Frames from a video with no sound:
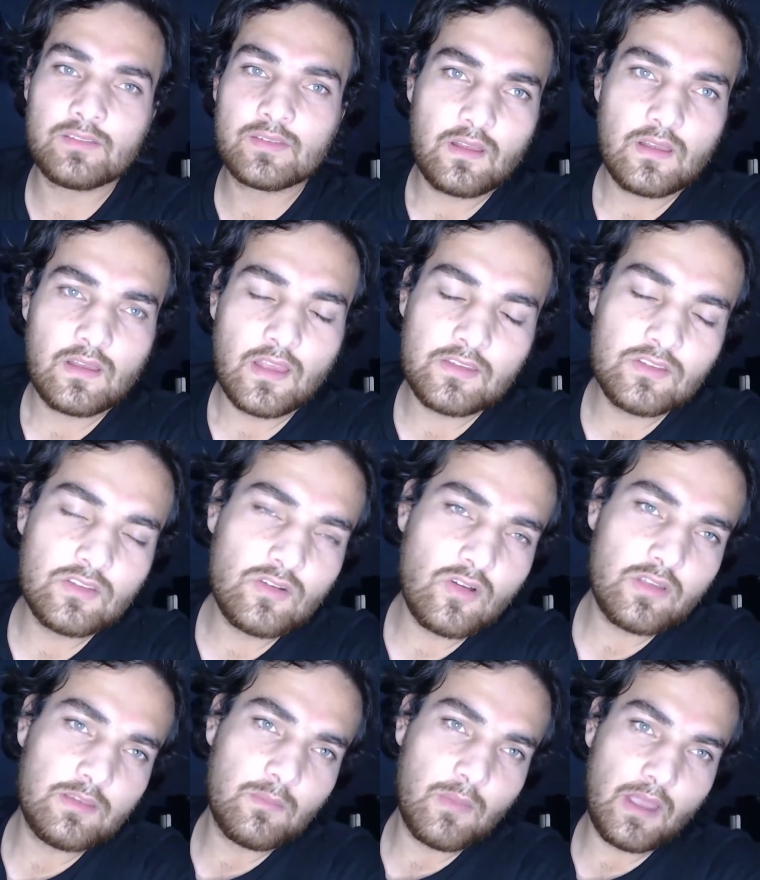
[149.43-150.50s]
So, and
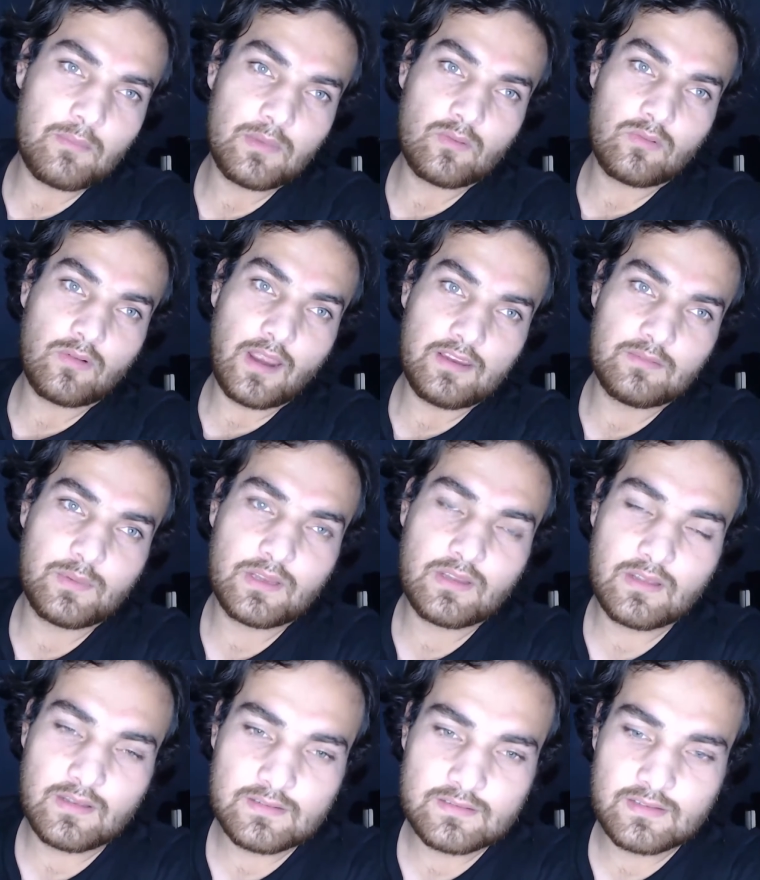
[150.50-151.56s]
he might be right,
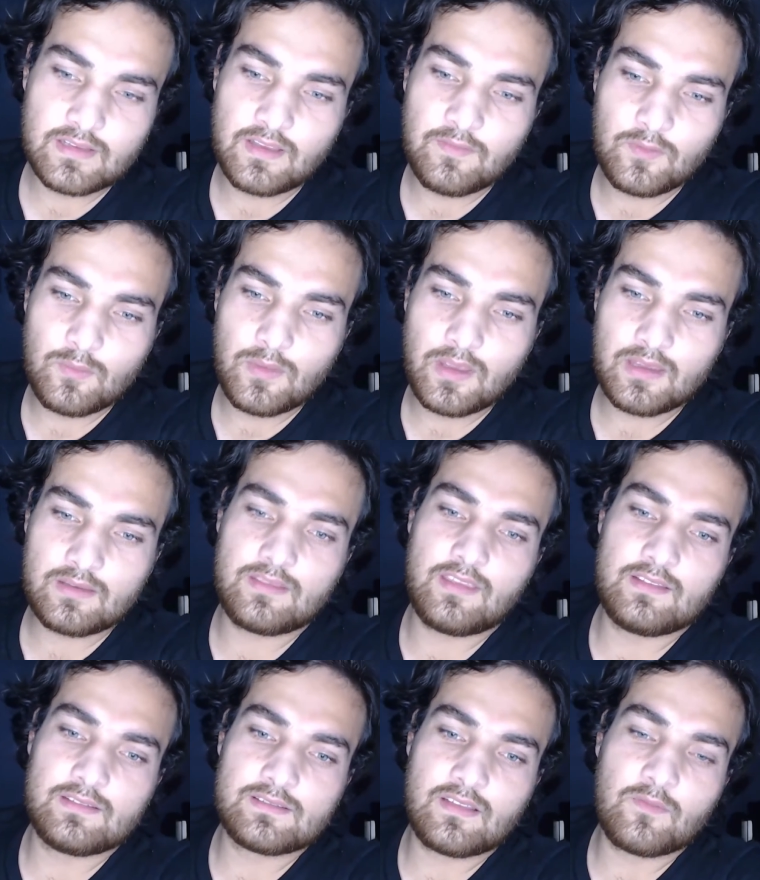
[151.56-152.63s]
because if you make
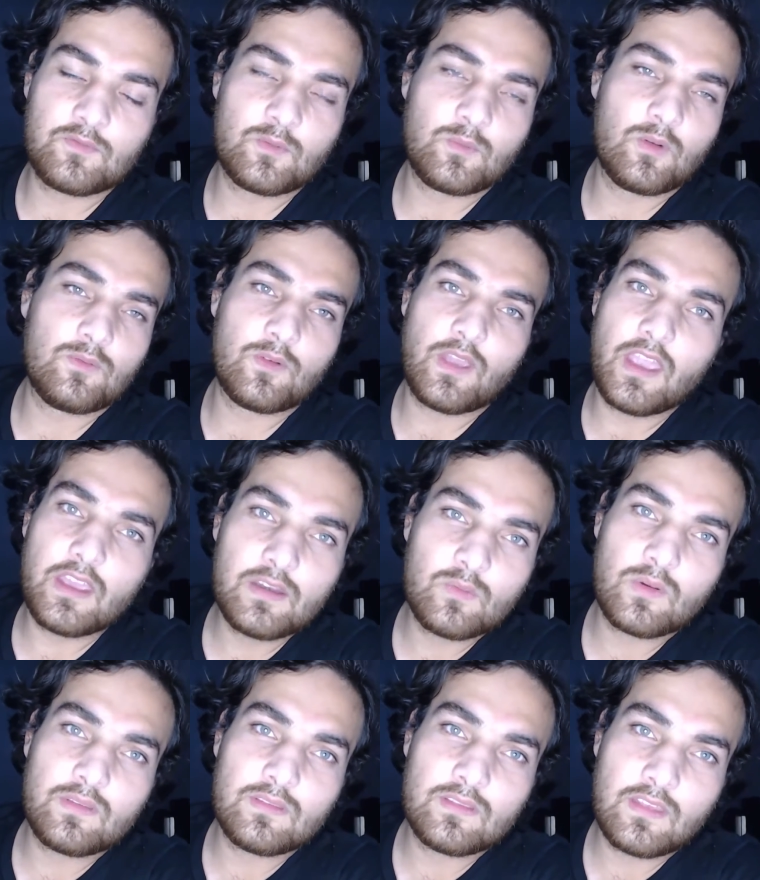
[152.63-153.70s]
things comfortable for
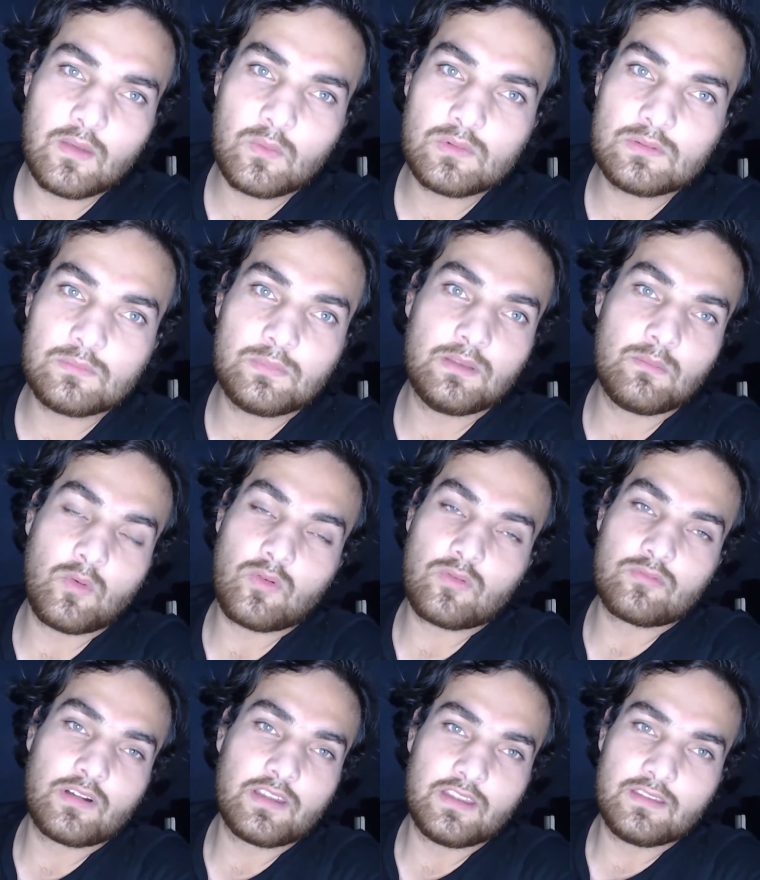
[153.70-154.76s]
anyone, they will be more
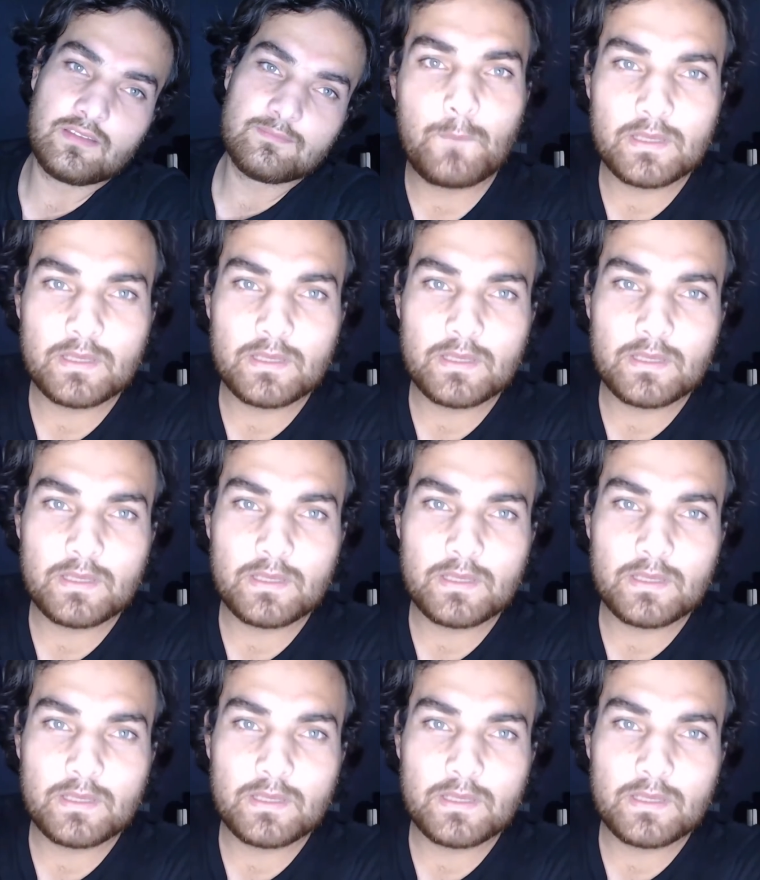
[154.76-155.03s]
ready.